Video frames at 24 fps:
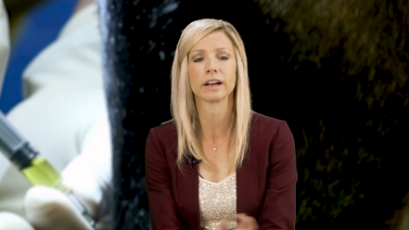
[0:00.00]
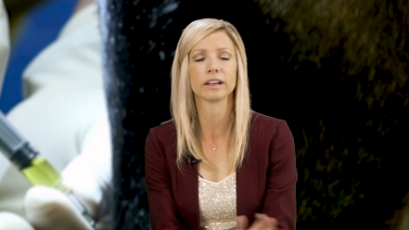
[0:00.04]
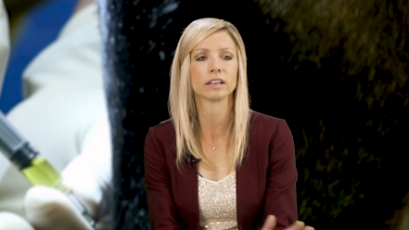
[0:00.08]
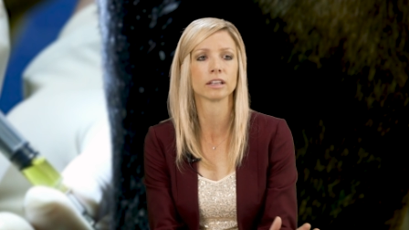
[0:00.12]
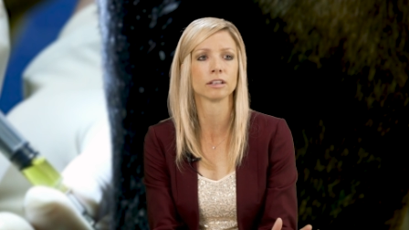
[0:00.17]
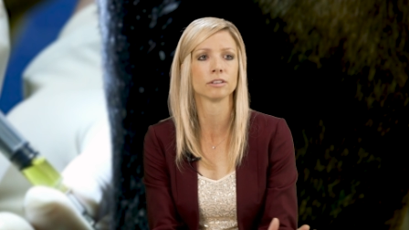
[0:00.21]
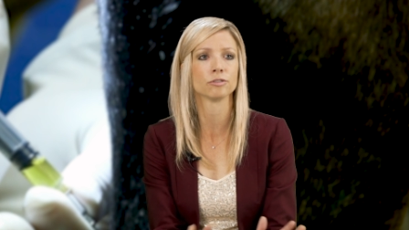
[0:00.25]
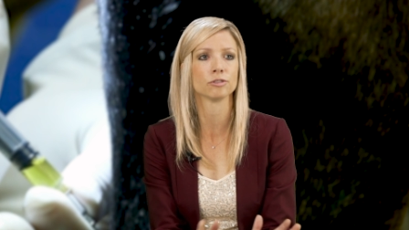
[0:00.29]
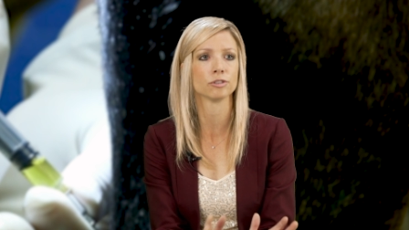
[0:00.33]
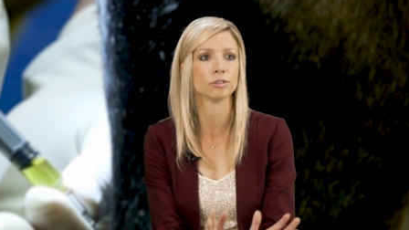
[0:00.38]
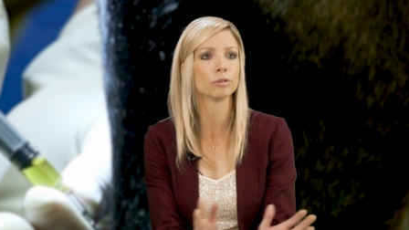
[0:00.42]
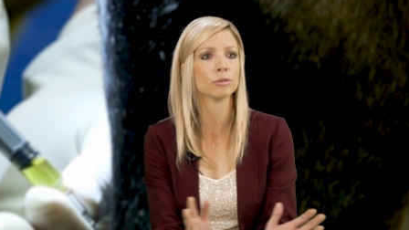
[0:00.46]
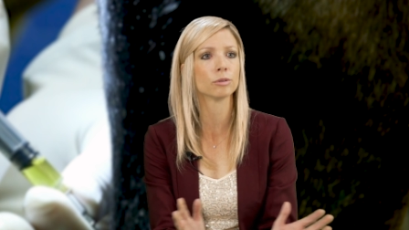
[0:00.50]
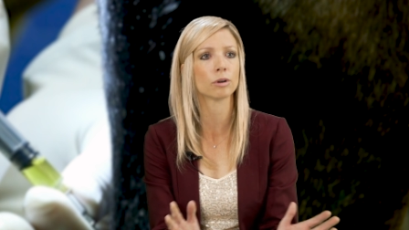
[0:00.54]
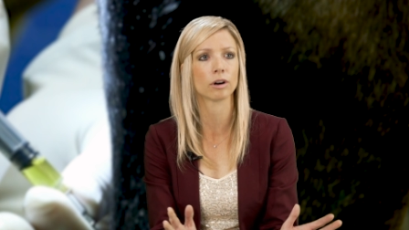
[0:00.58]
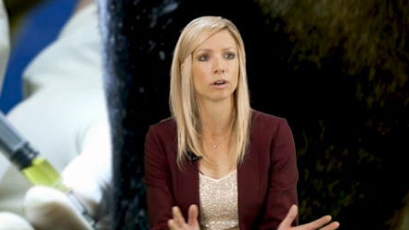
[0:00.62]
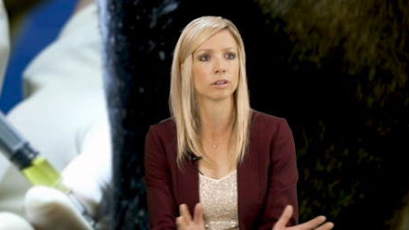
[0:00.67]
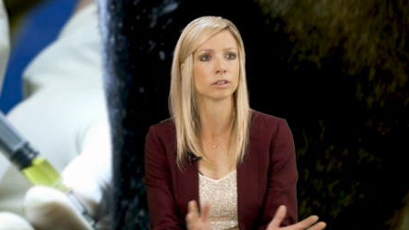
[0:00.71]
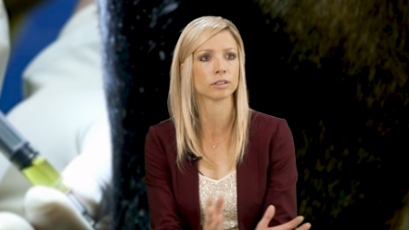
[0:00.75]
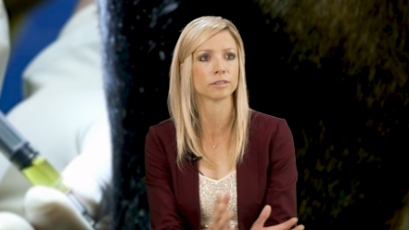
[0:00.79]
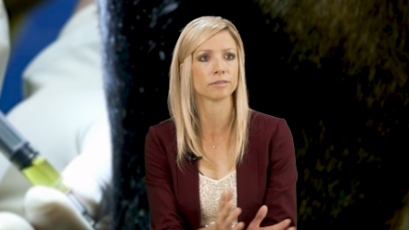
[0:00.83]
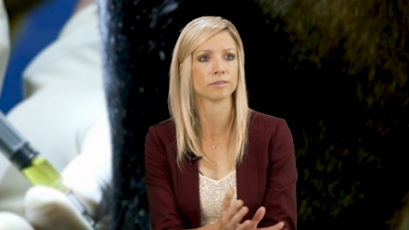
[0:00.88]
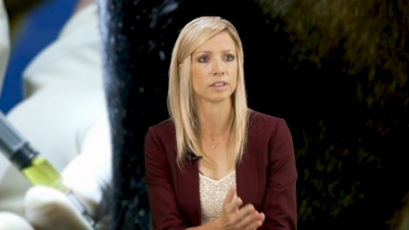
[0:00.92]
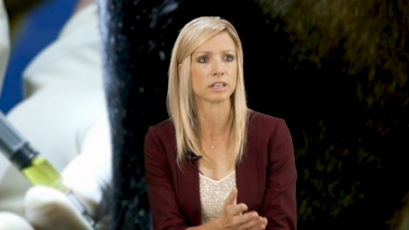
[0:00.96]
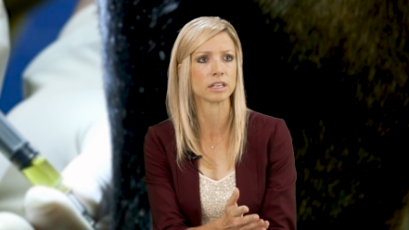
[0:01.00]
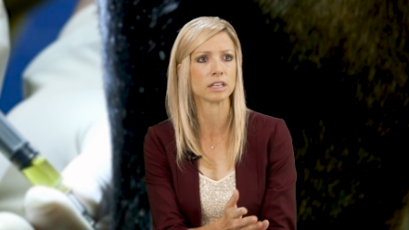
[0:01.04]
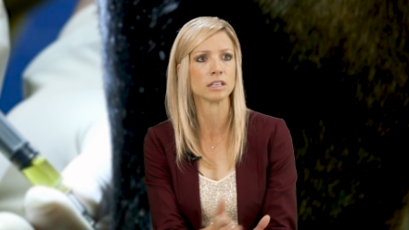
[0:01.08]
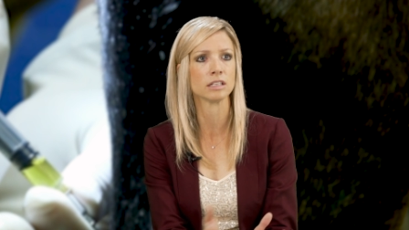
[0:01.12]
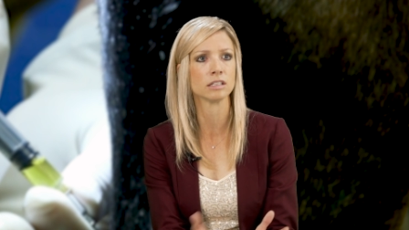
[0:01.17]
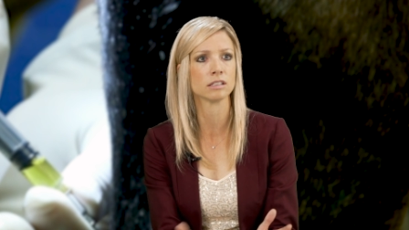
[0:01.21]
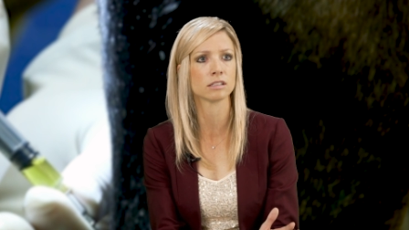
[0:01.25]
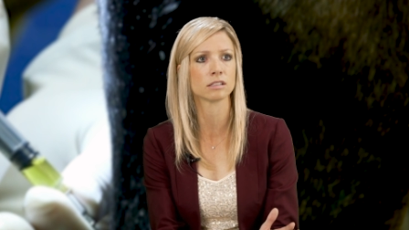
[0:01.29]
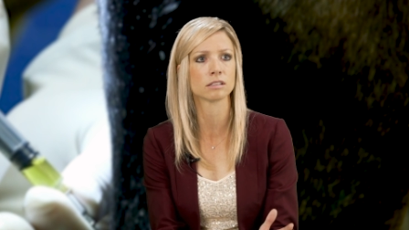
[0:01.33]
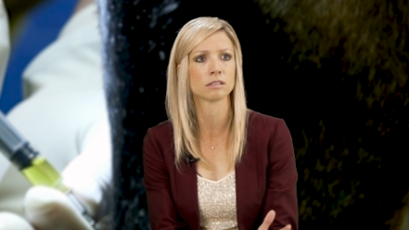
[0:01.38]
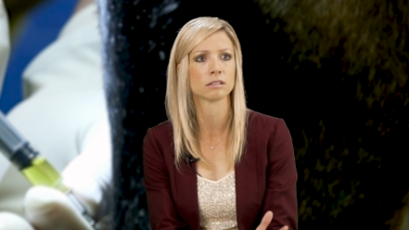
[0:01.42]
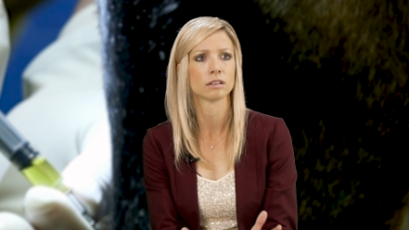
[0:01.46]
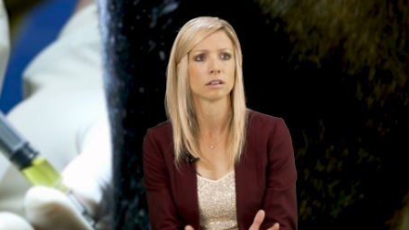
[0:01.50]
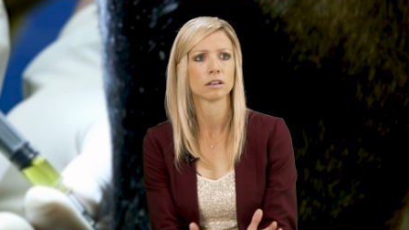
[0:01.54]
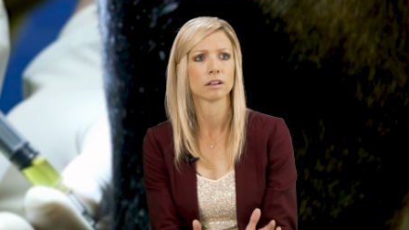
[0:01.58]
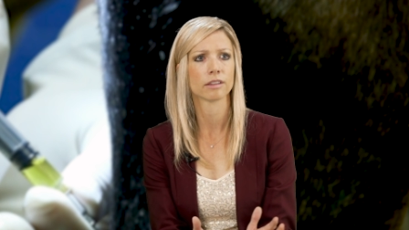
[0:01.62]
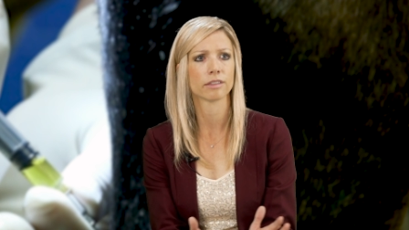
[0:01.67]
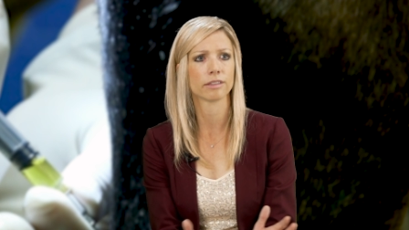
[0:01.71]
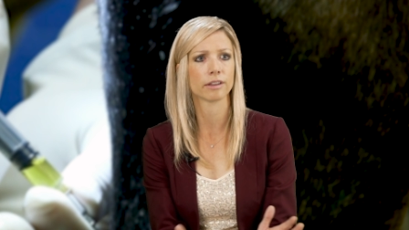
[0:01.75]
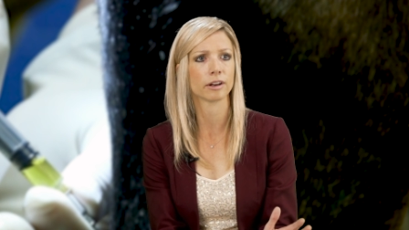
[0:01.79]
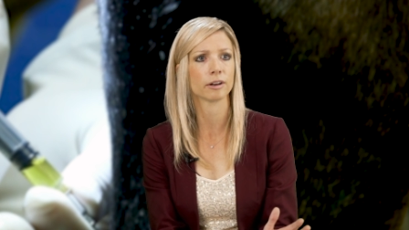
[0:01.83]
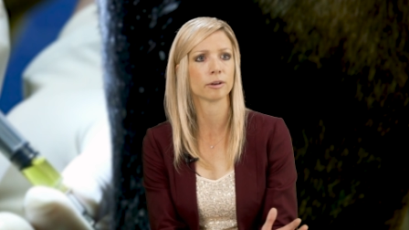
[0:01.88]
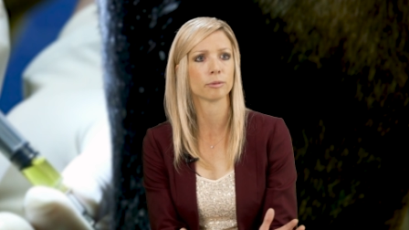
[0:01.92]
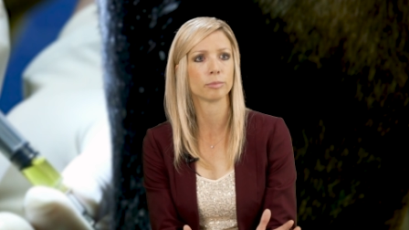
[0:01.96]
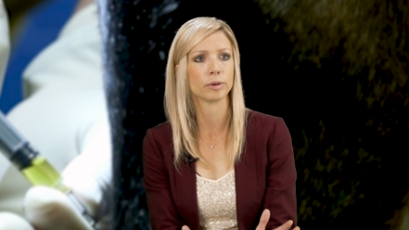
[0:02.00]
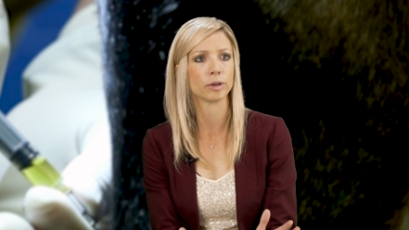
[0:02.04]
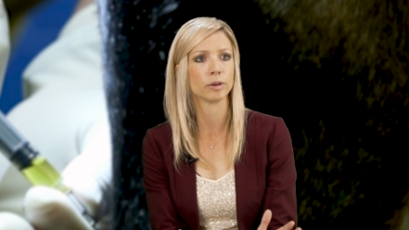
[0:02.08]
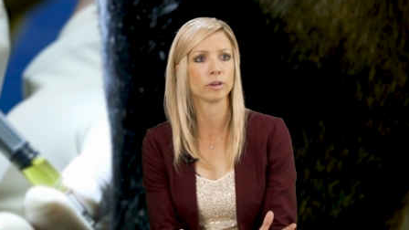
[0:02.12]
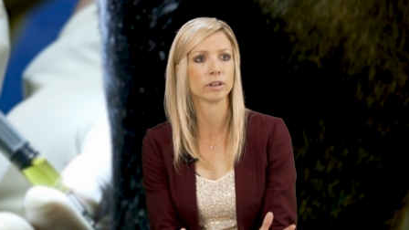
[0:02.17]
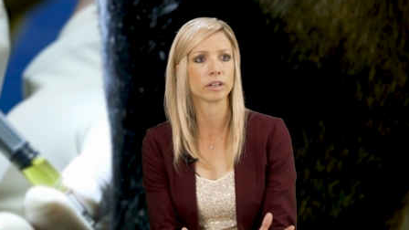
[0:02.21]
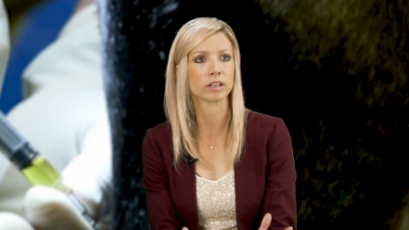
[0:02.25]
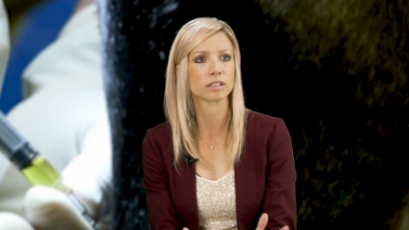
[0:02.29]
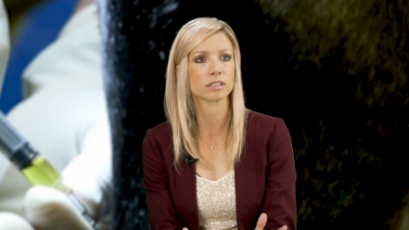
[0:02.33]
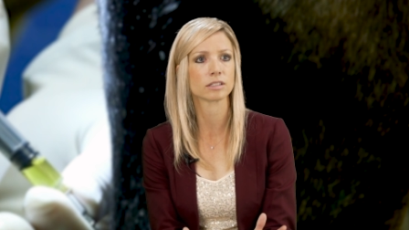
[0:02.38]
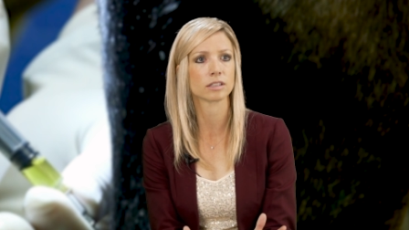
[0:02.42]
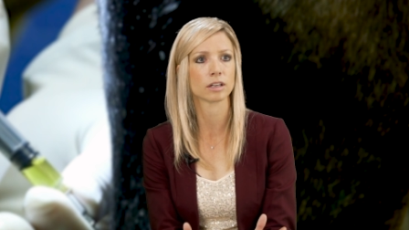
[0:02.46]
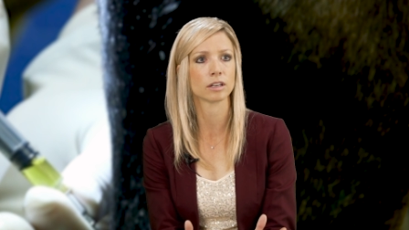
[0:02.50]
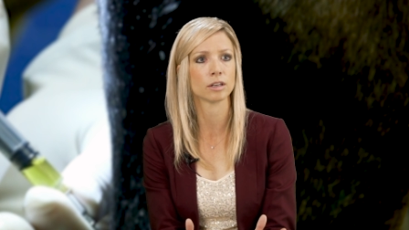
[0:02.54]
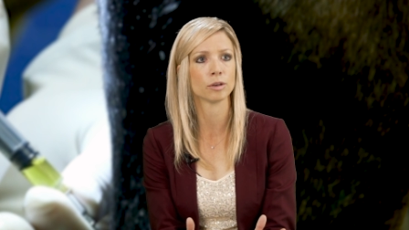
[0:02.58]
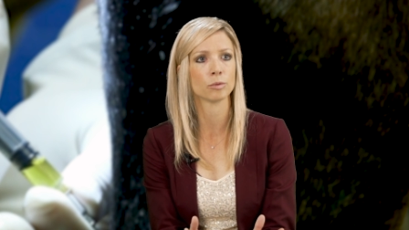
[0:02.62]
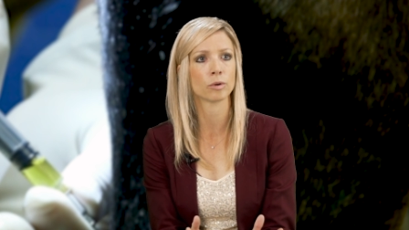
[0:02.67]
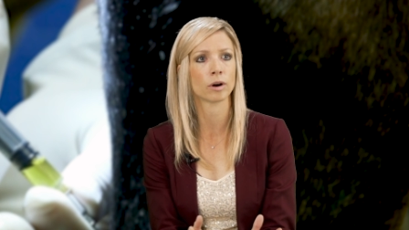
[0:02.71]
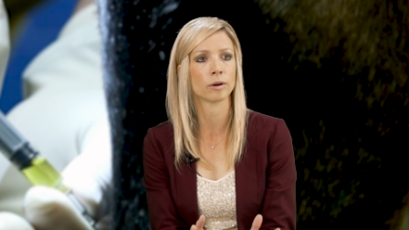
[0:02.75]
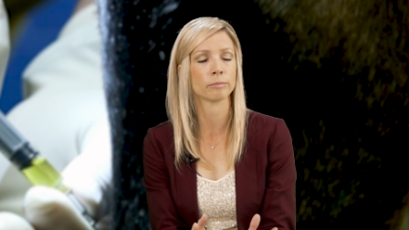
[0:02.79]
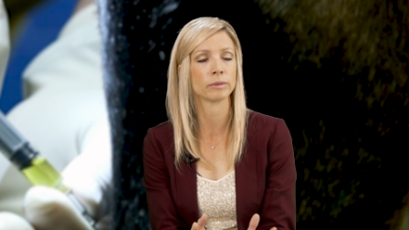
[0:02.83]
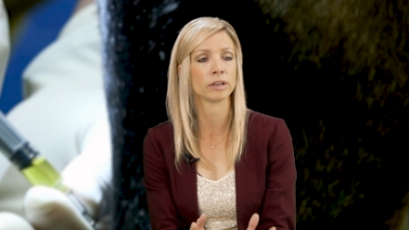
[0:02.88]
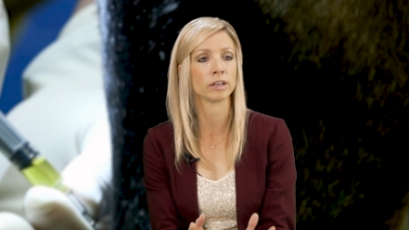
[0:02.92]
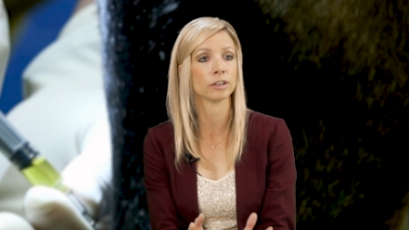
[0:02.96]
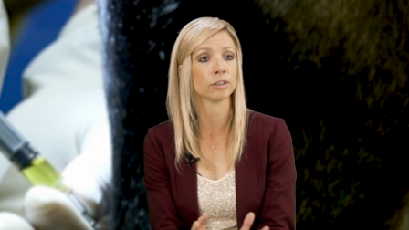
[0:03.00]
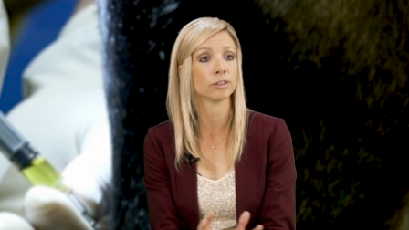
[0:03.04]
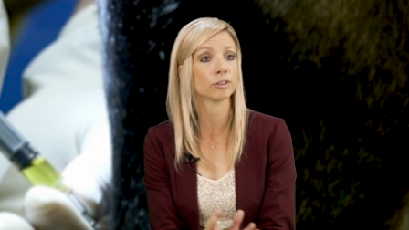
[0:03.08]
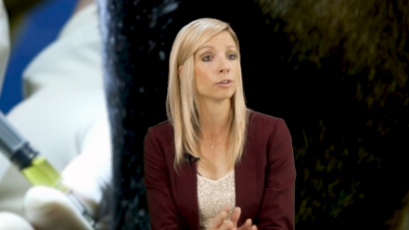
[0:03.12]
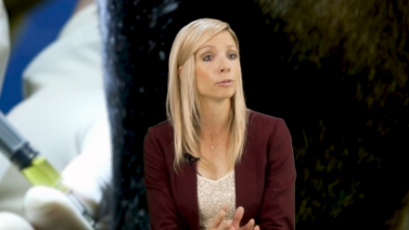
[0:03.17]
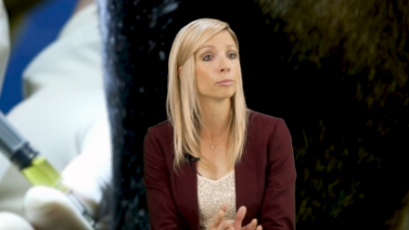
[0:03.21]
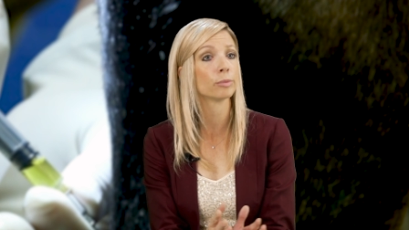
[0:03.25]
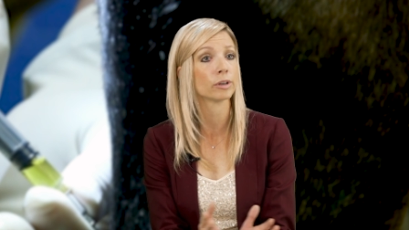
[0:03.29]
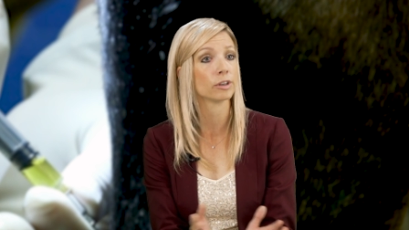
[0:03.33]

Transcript: I can do all of these therapeutics that you want me to do,